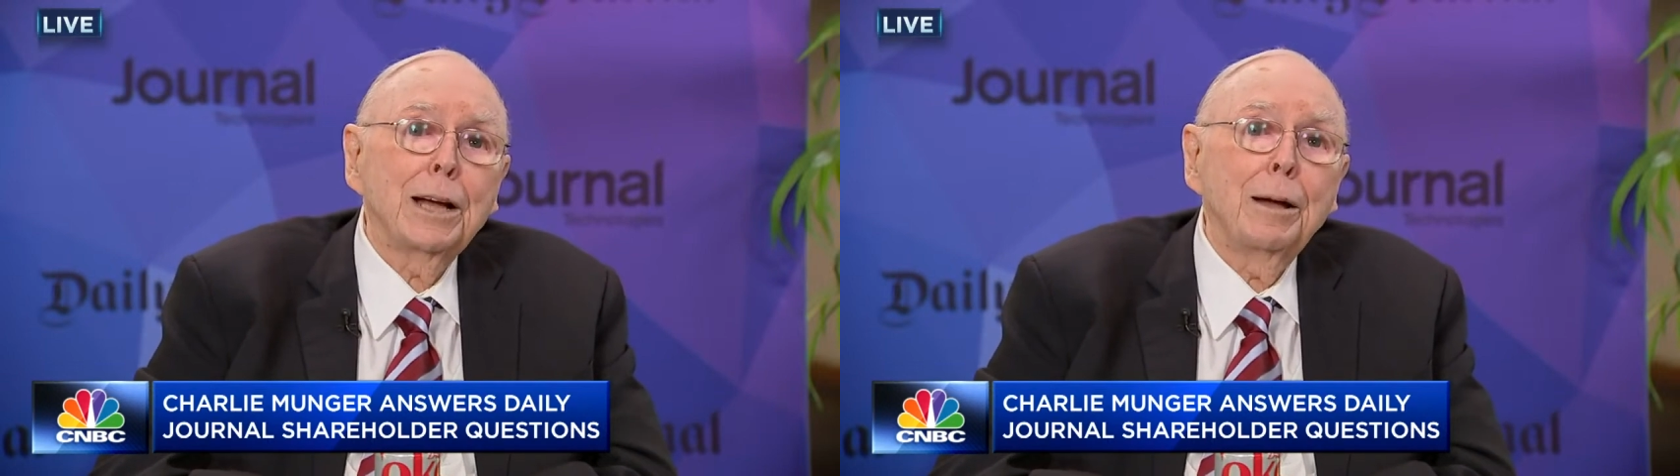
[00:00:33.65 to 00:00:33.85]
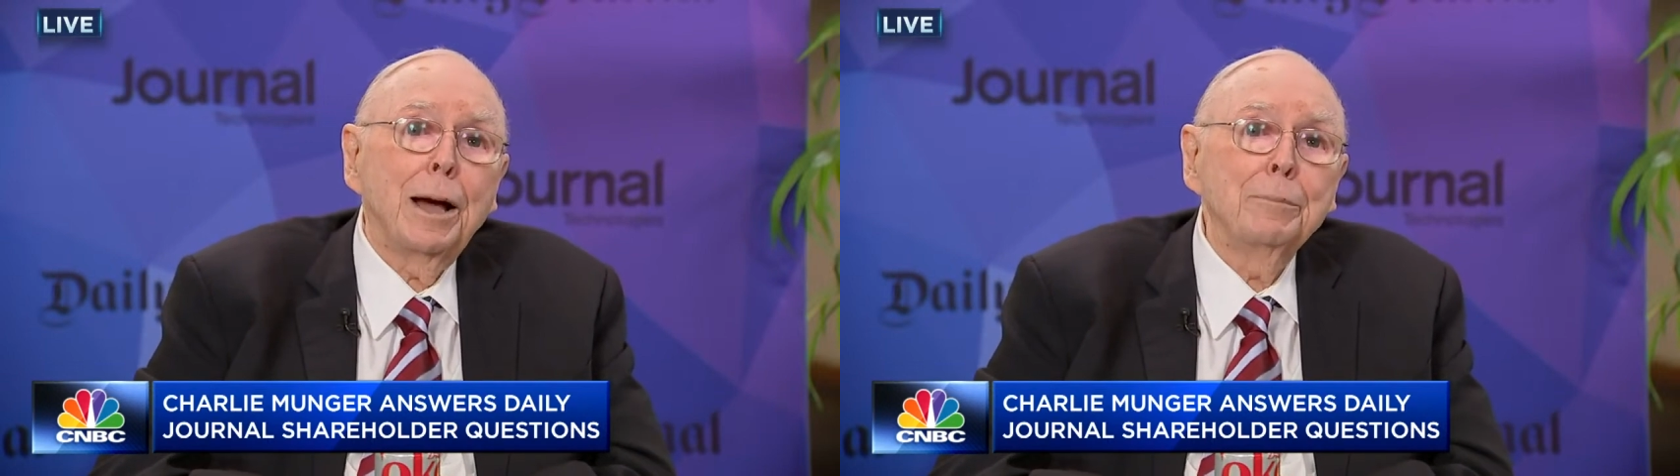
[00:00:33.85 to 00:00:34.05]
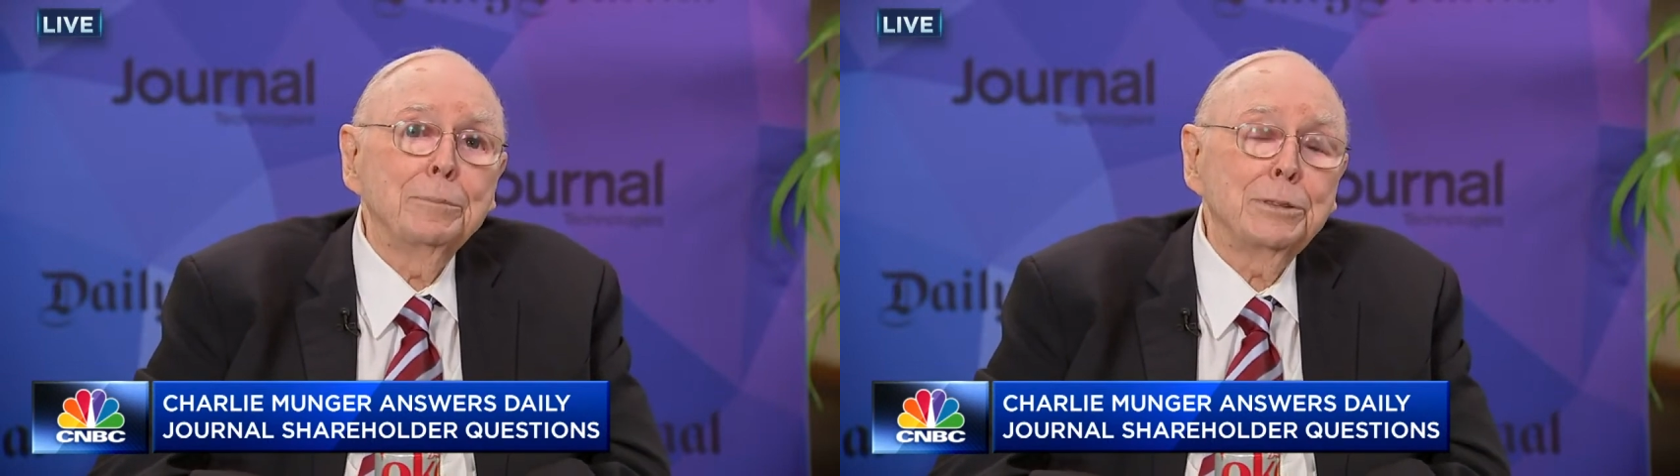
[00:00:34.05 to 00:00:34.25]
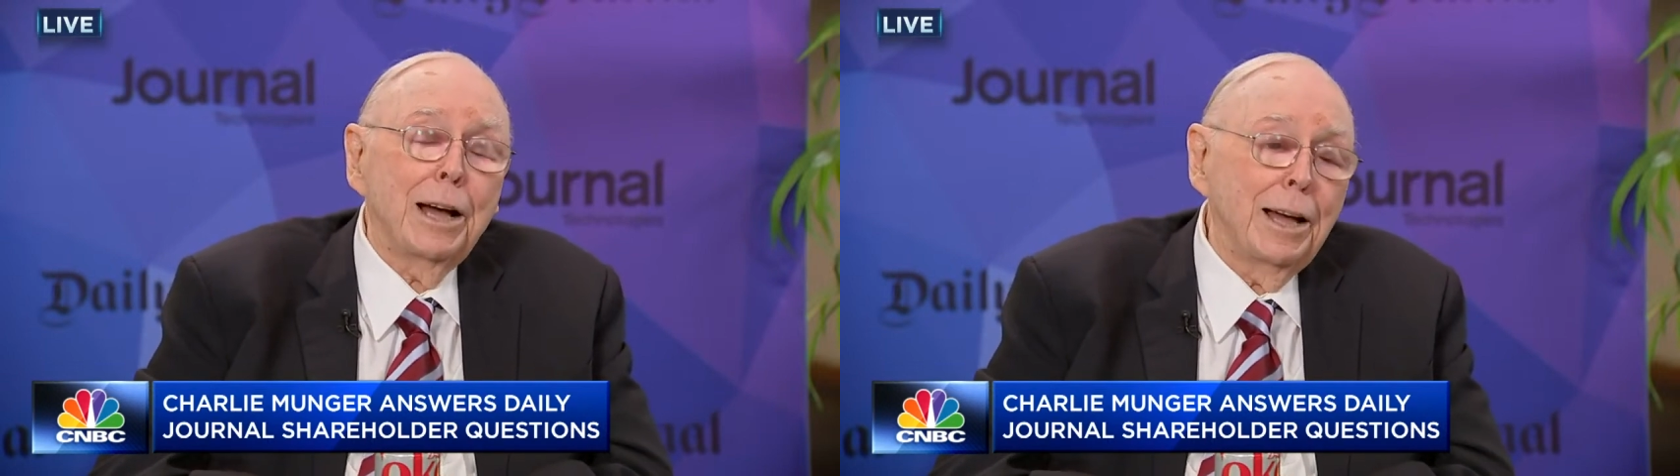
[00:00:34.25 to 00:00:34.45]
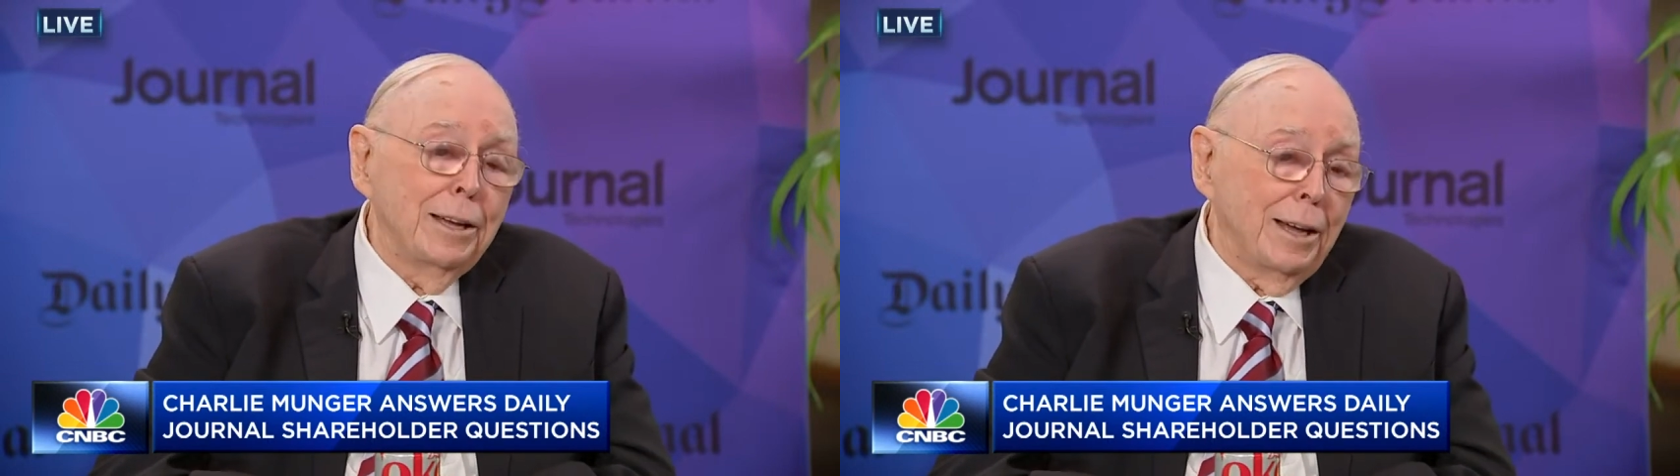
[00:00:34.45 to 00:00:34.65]
I, am
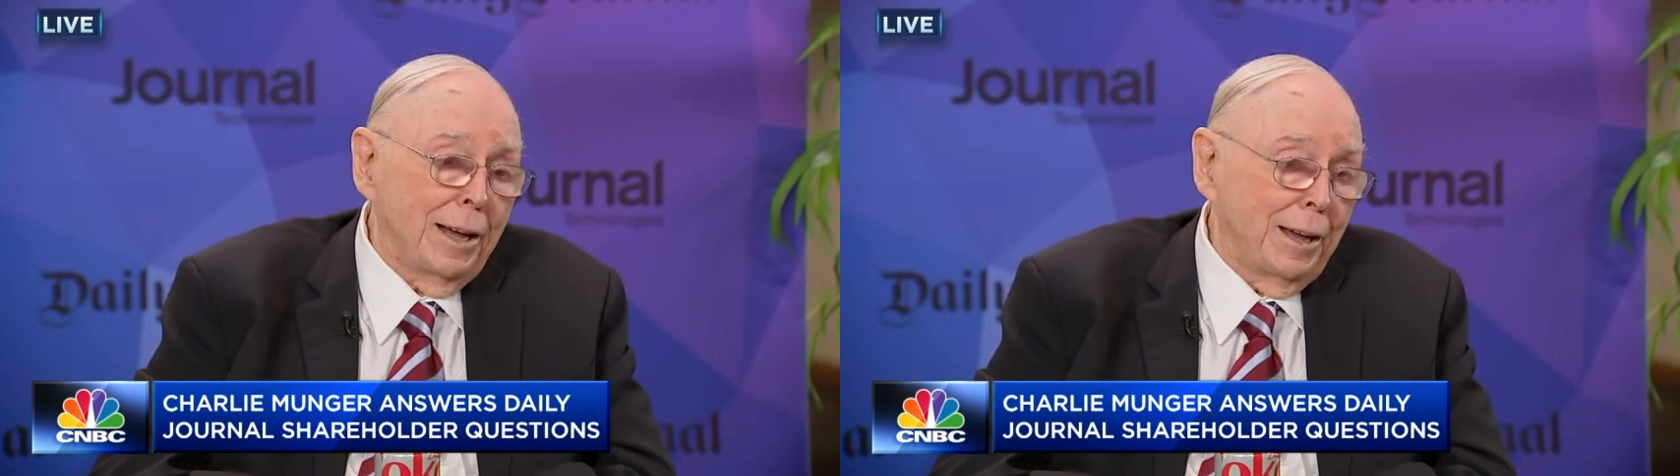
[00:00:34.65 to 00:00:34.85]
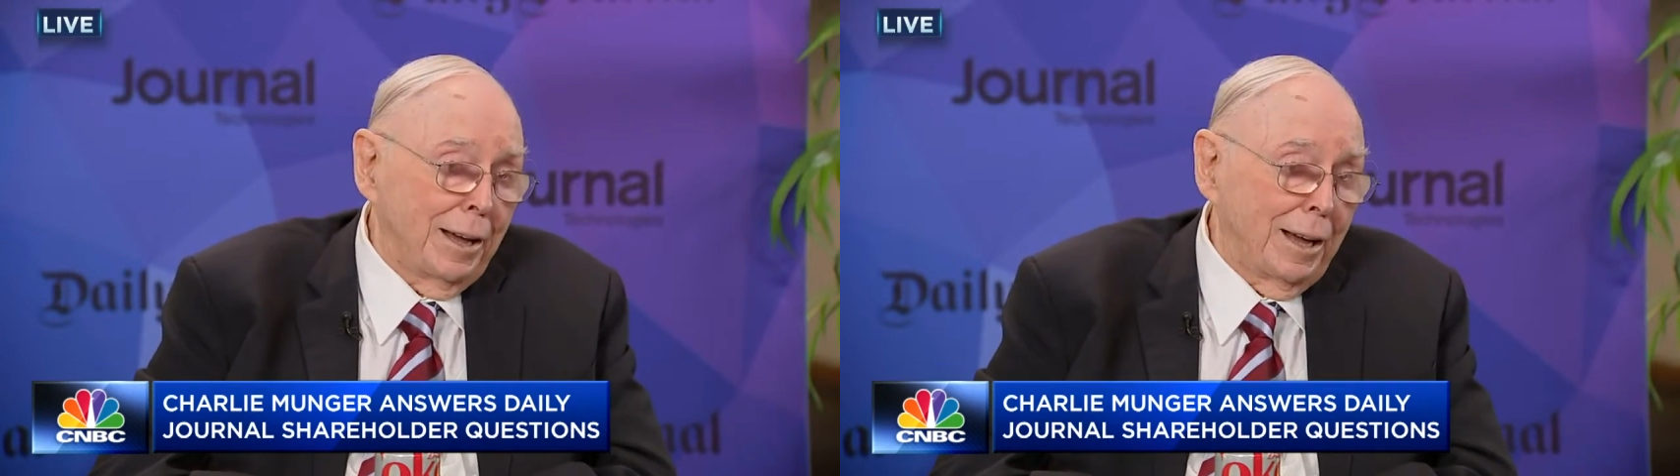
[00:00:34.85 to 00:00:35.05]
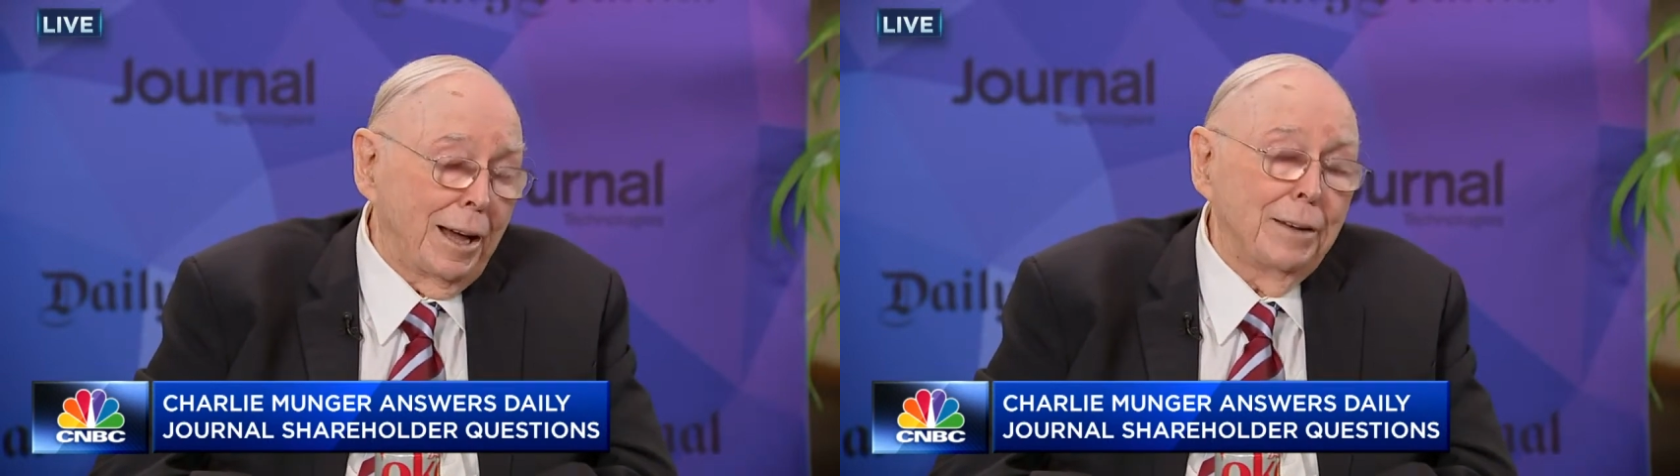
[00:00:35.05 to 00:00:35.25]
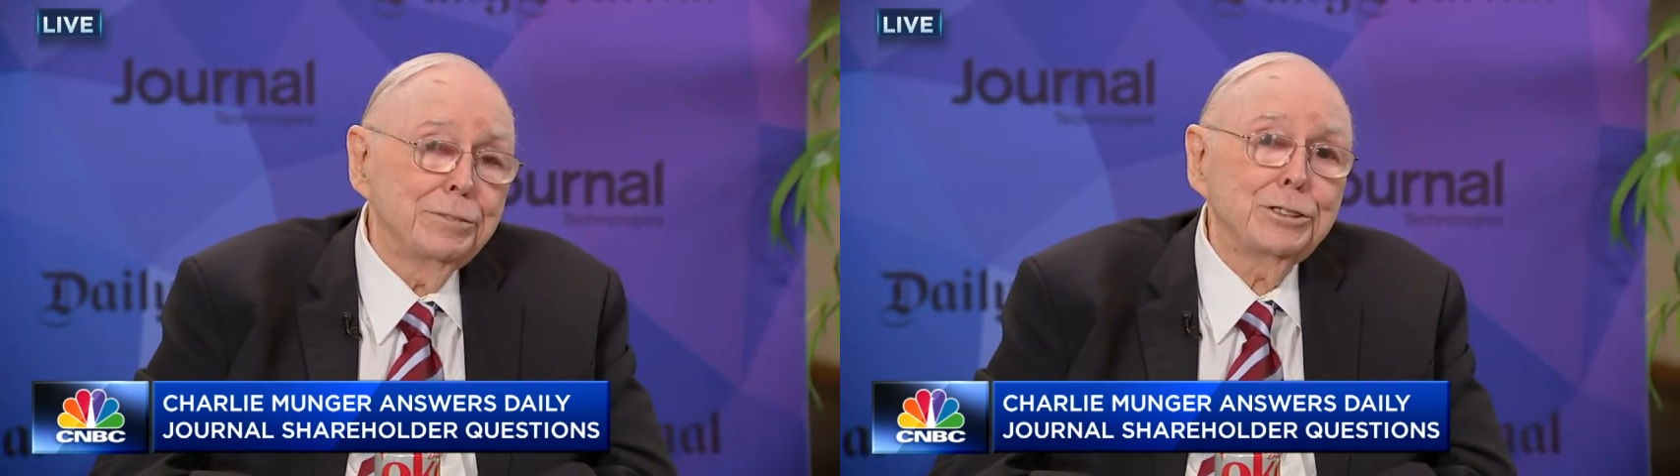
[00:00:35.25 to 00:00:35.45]
I, I have